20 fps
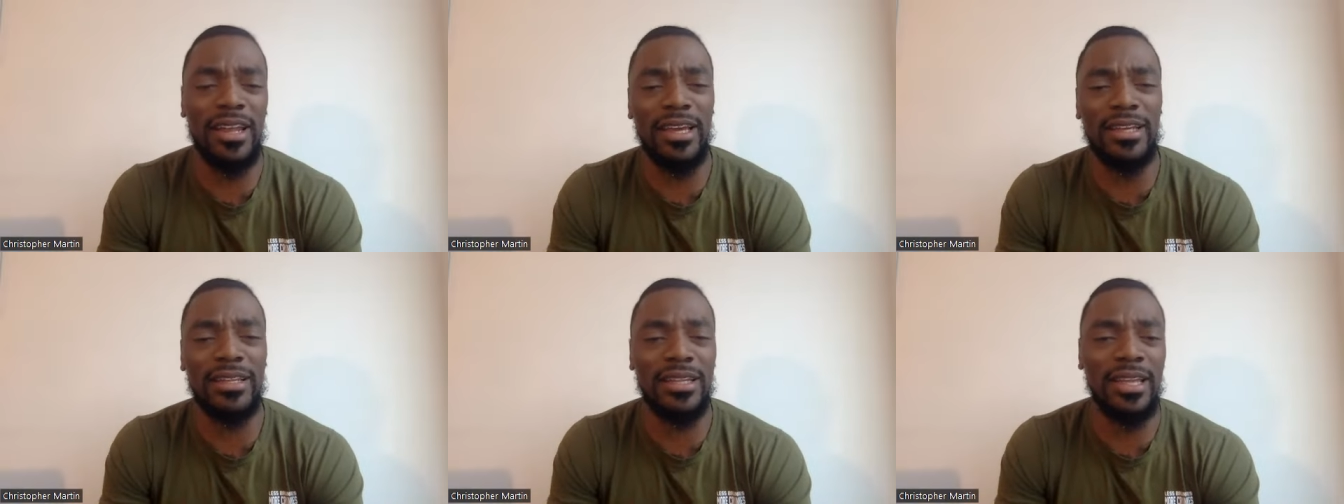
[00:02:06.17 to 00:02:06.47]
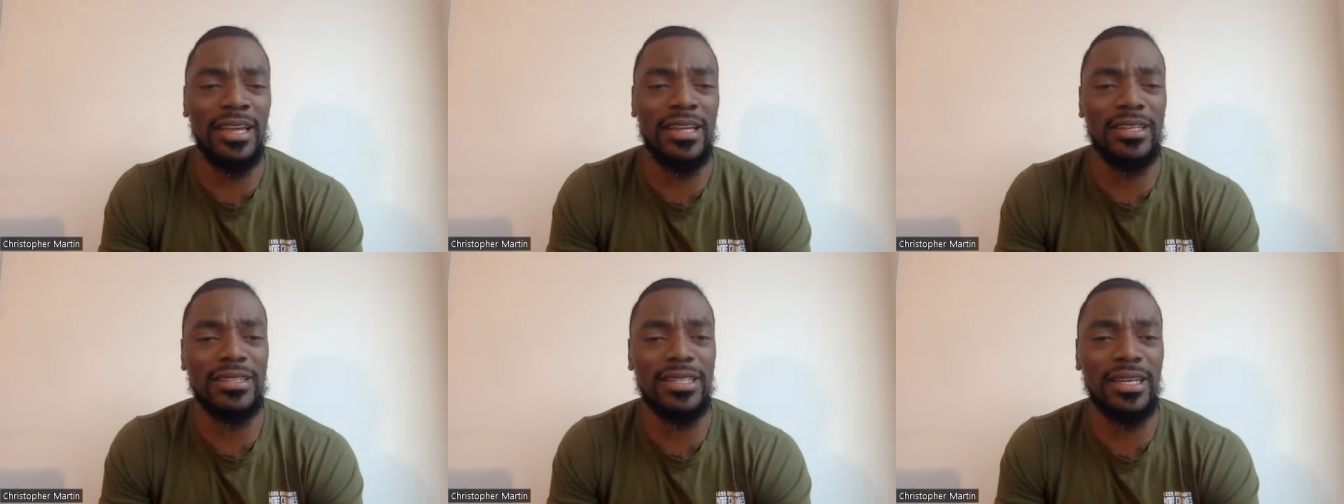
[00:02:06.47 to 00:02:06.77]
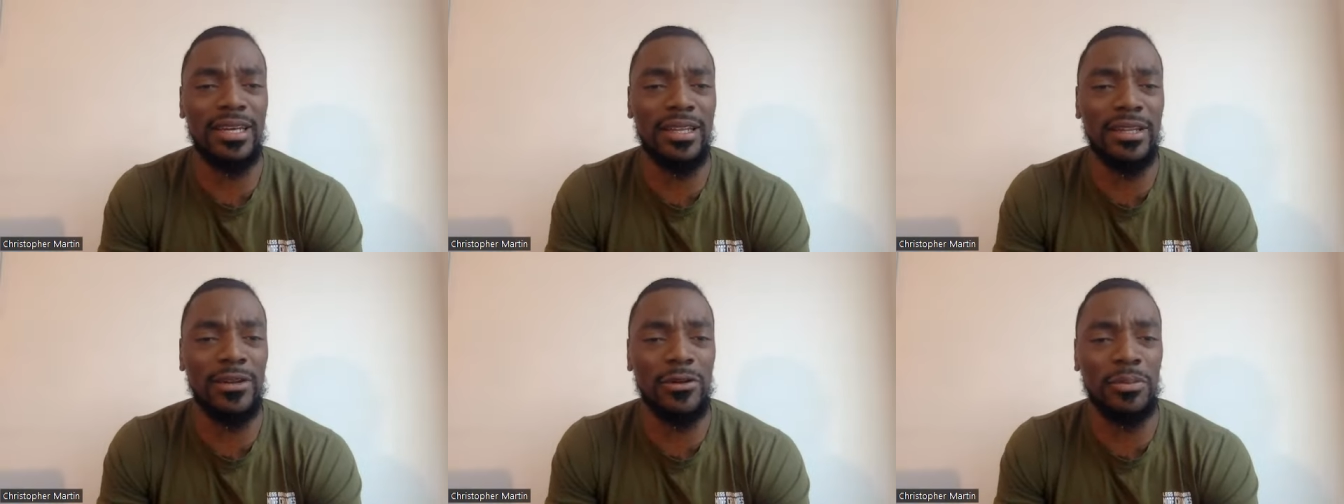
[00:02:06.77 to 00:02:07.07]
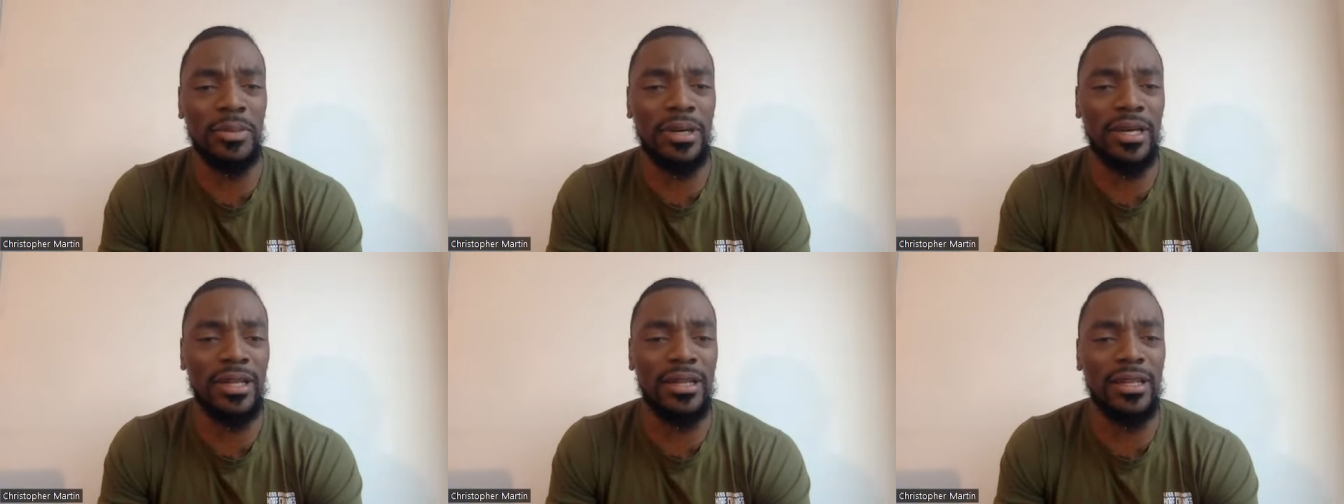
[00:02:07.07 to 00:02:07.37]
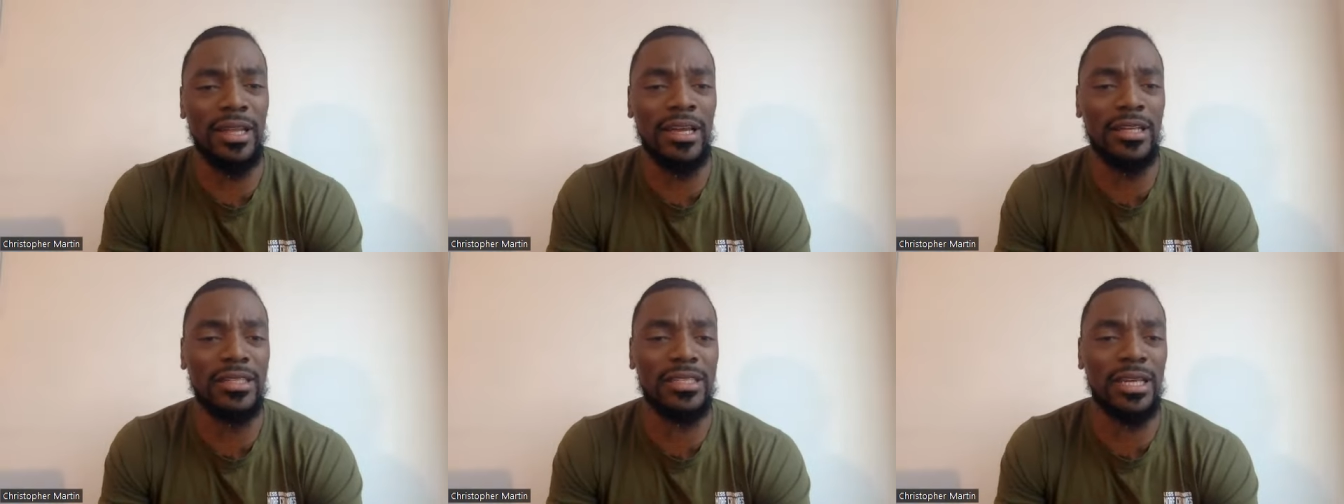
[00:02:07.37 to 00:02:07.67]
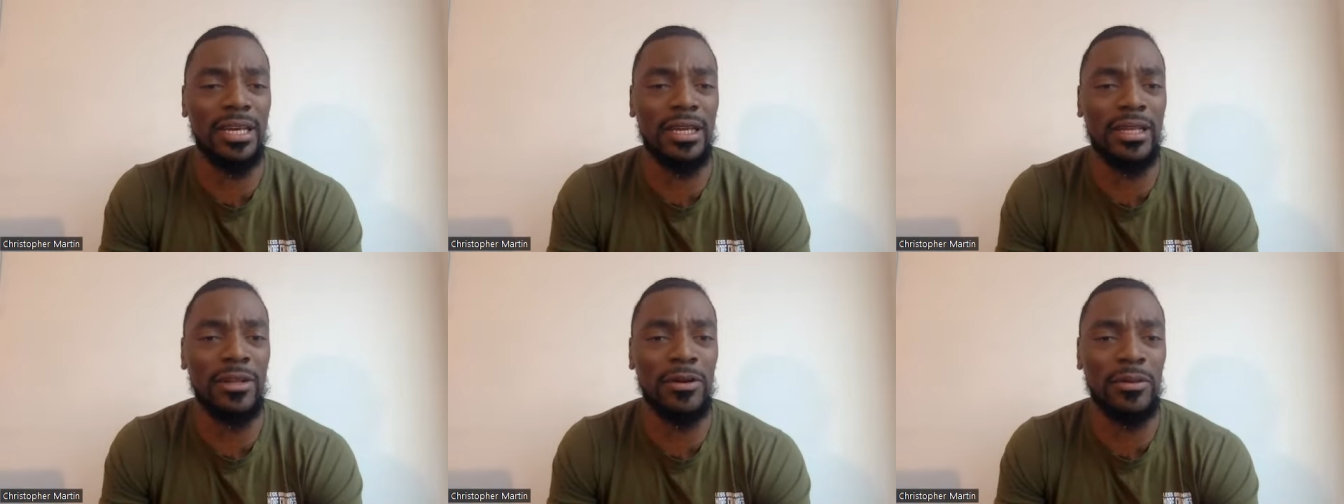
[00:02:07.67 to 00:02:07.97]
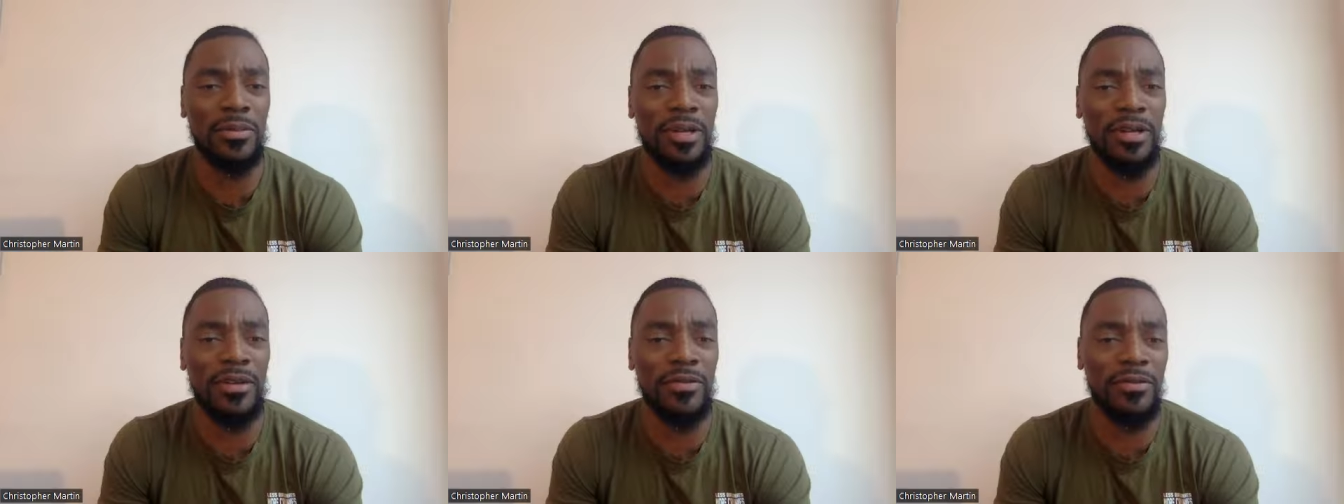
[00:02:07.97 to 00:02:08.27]
They they can see a little bit. They can see a
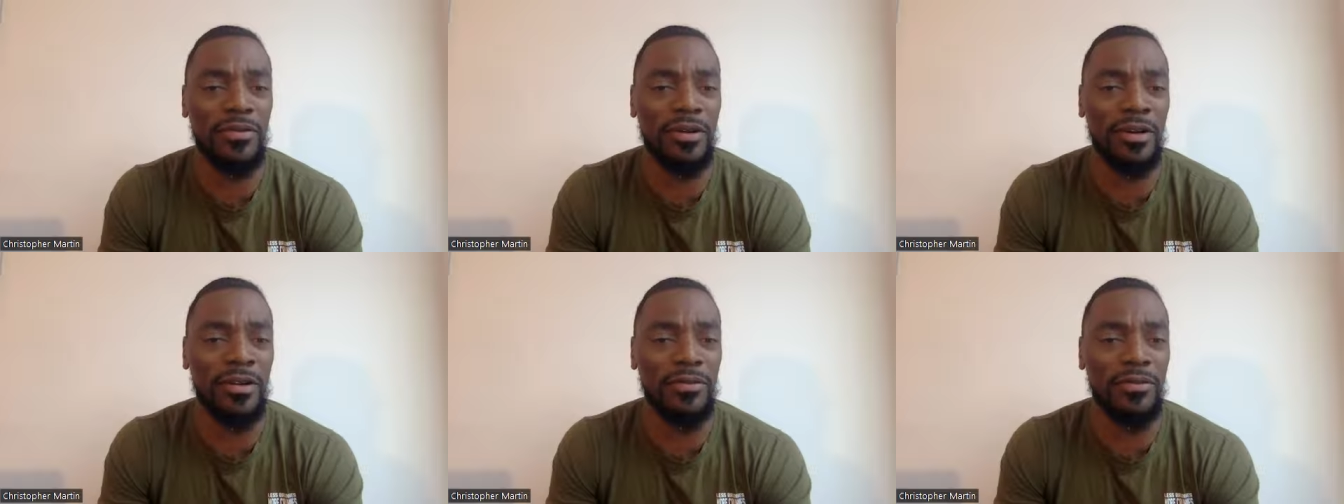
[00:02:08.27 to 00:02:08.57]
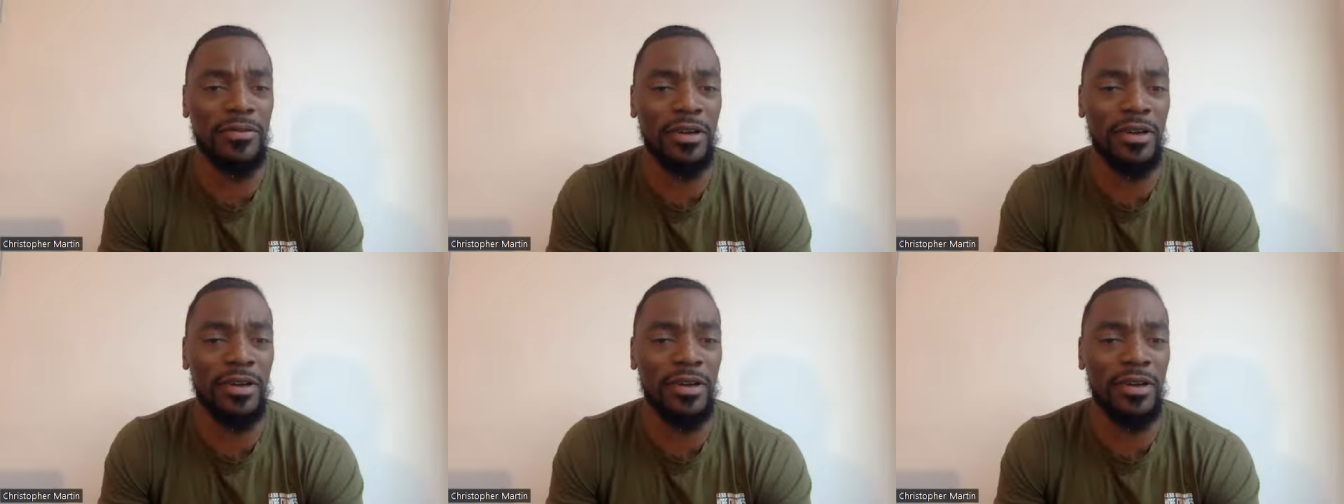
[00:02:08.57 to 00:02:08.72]
little bit of, of